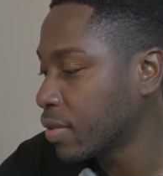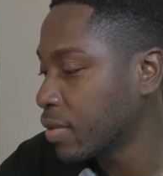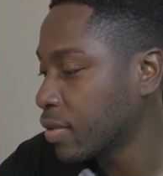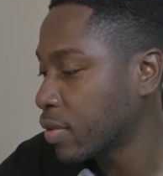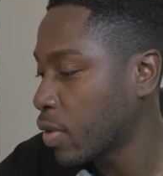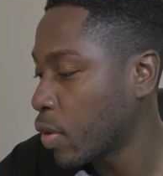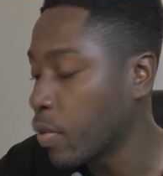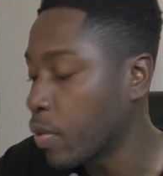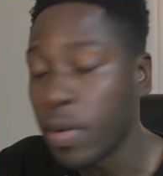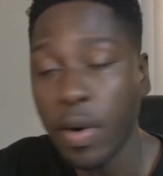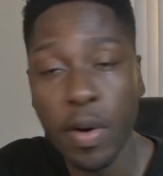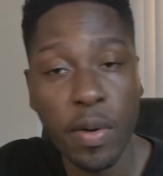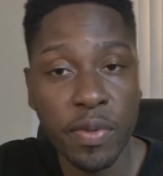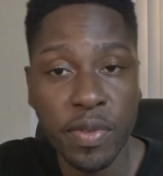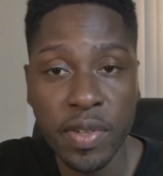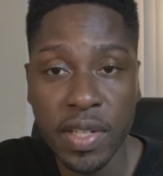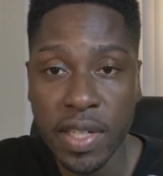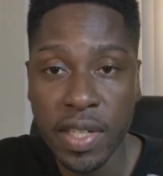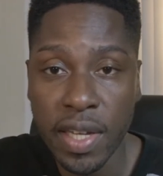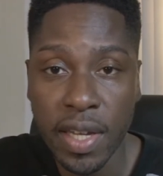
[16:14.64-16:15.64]

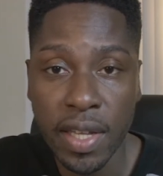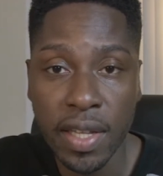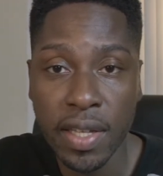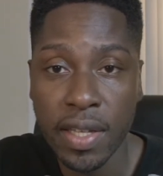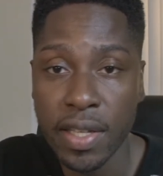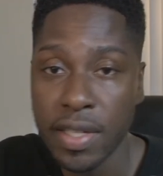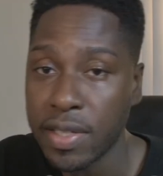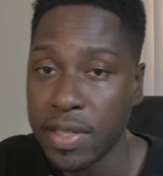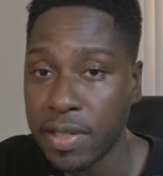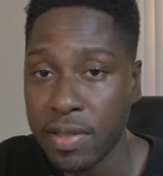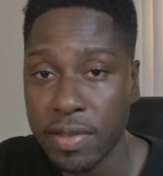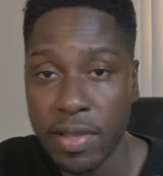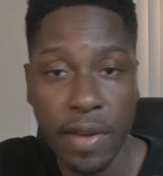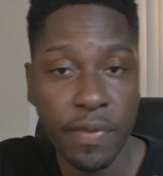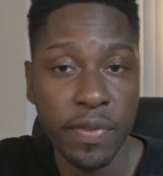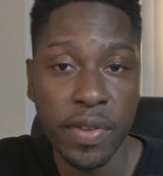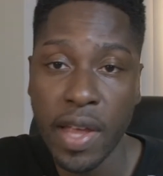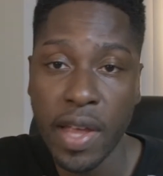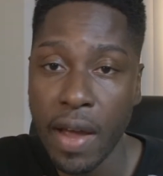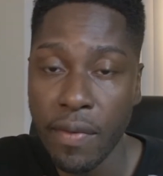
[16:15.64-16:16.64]
hopefully Killy, he's
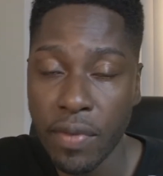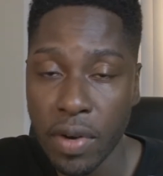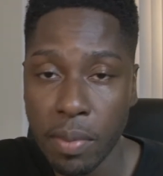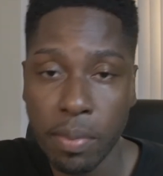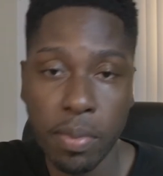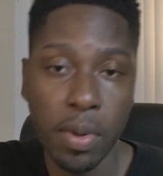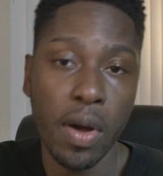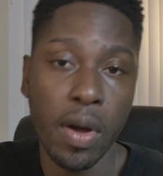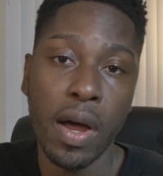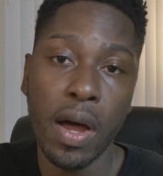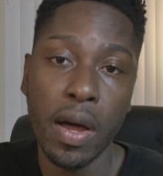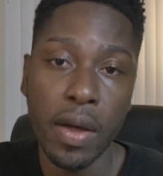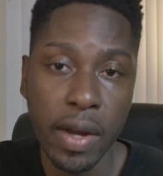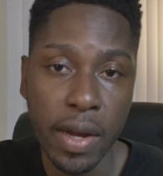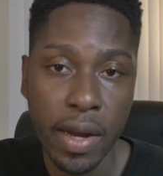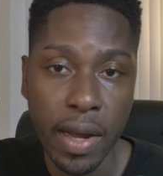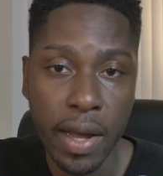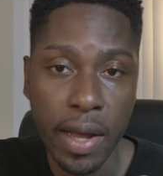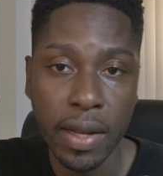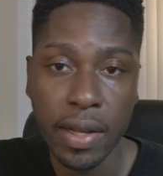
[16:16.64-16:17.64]
definitely having a ball out
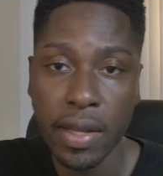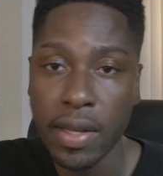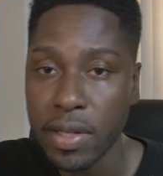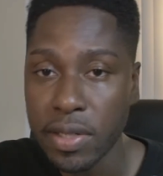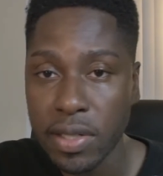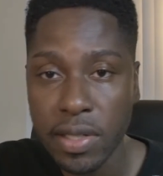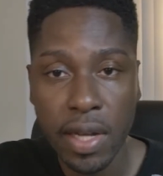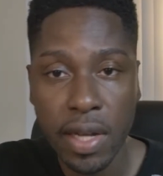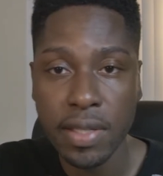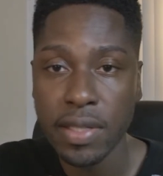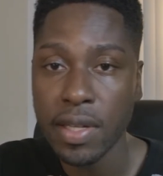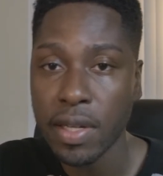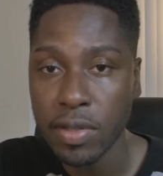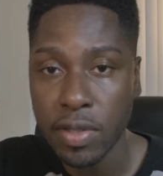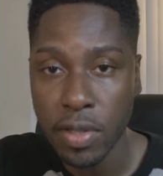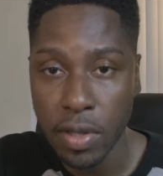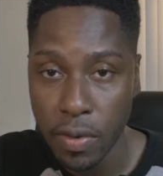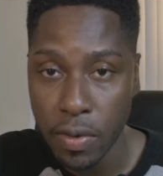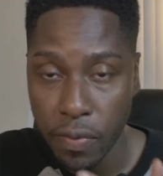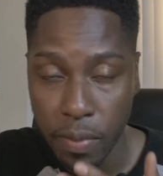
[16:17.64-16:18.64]
here in LA. Shouts out
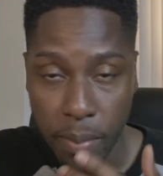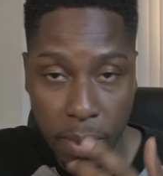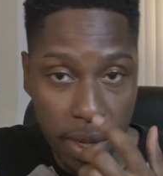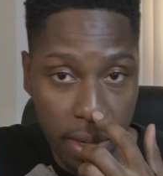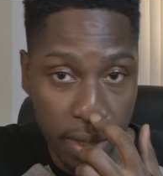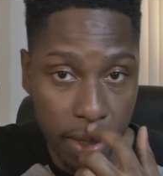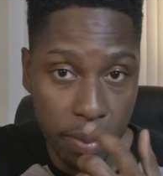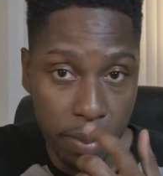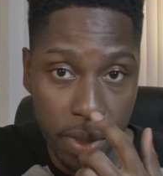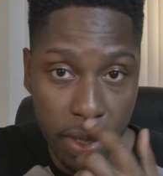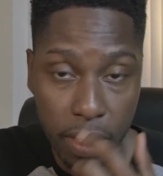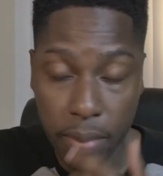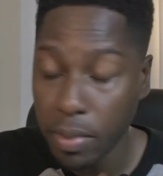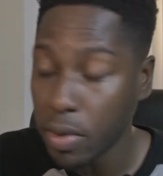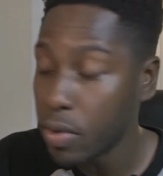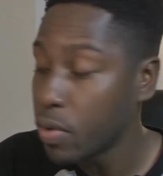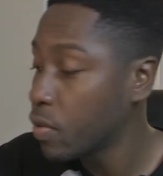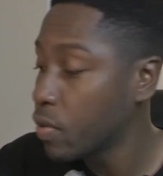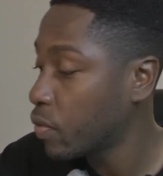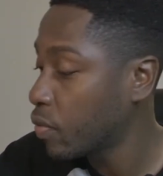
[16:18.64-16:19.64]
to you for making a big
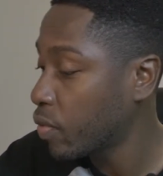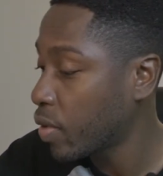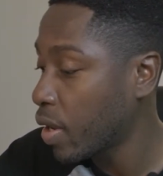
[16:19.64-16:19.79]
move.